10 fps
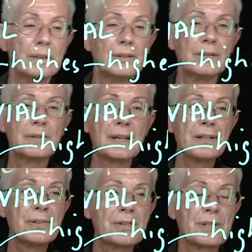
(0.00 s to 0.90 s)
The
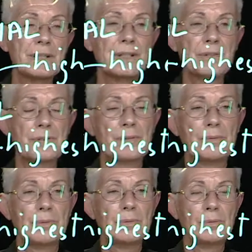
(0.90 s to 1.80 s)
grain size
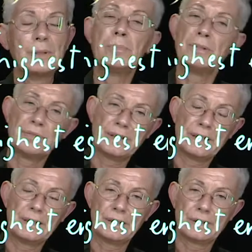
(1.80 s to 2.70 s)
will be
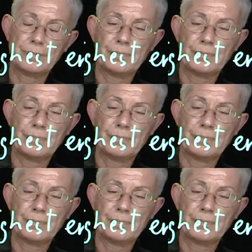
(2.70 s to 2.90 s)
finer